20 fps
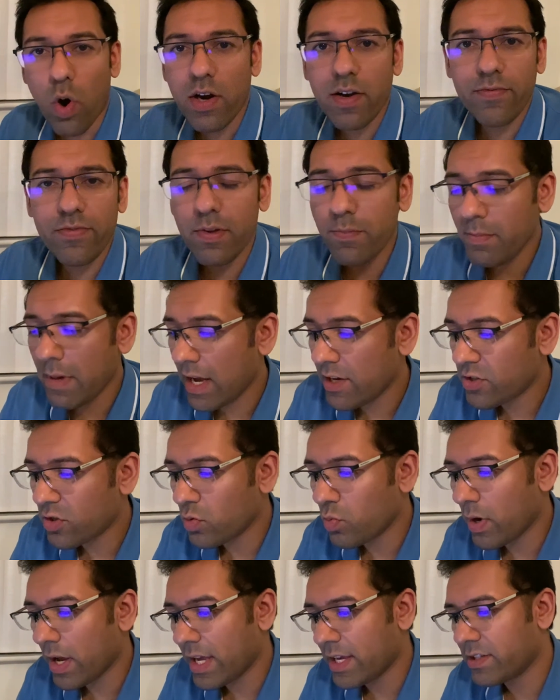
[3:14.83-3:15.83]
of the major
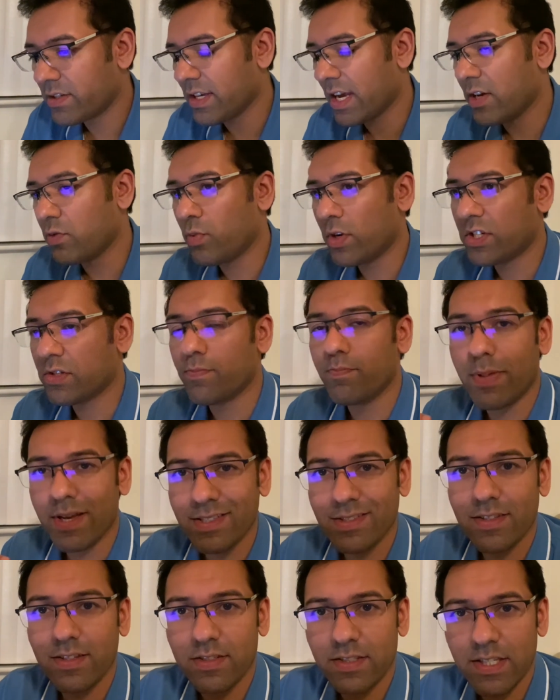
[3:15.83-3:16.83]
ways in which
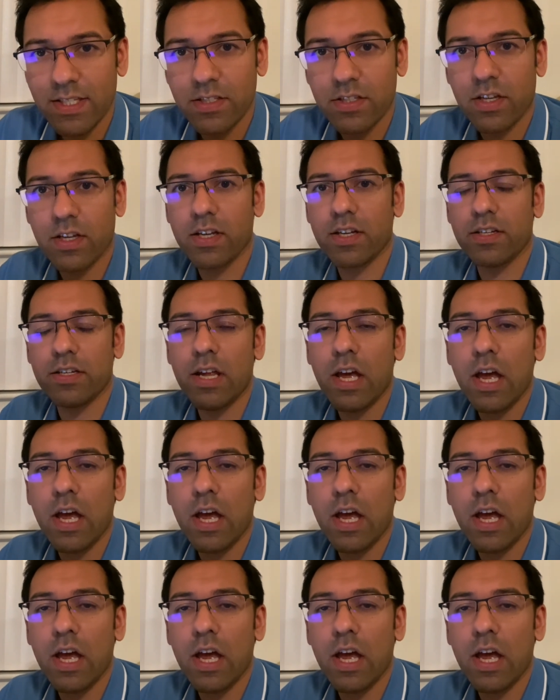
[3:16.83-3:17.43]
businesses can